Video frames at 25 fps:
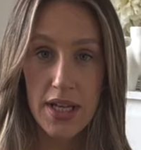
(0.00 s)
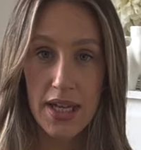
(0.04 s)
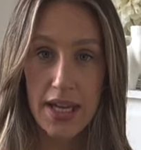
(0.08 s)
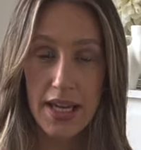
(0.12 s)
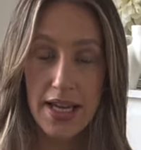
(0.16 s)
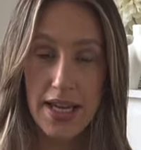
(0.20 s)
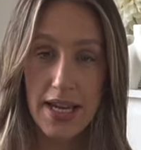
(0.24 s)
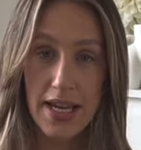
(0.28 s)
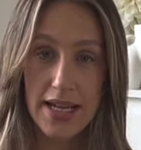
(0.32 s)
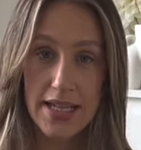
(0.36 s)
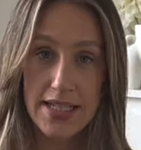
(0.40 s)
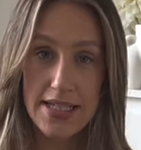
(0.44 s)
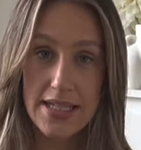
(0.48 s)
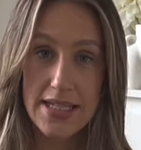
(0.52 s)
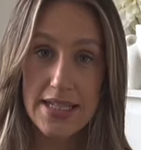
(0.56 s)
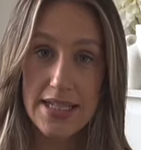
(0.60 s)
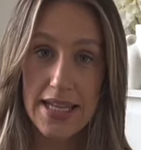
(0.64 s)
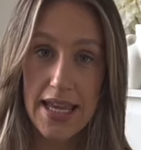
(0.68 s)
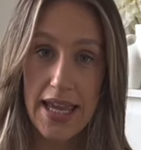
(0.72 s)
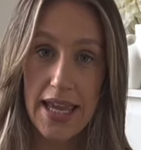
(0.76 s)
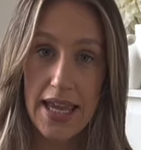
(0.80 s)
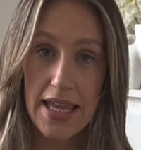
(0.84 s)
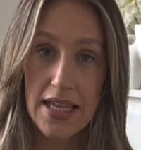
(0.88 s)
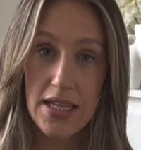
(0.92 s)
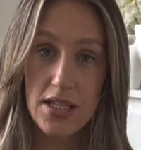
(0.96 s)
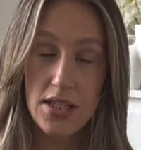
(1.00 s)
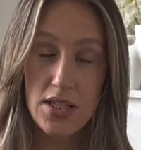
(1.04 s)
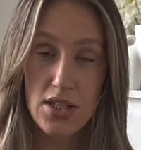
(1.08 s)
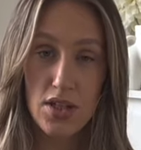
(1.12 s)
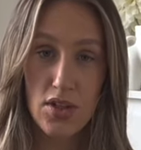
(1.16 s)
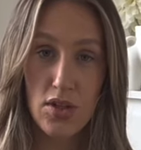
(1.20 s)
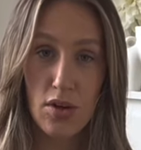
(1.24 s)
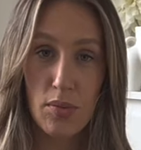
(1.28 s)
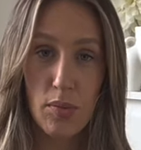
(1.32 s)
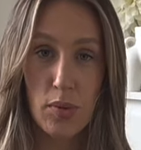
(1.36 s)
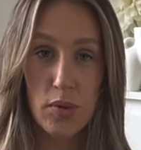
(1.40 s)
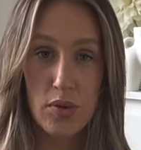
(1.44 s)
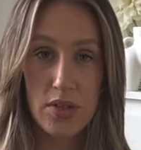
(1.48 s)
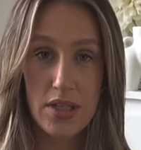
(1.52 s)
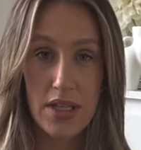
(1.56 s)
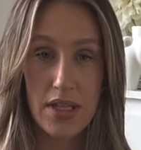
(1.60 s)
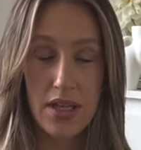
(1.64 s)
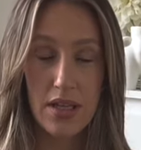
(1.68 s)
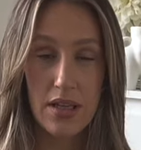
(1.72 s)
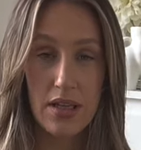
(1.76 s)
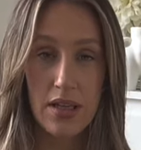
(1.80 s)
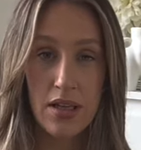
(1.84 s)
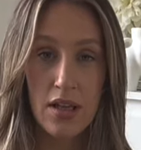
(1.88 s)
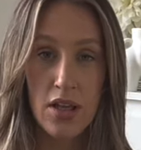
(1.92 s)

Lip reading: connected into your body.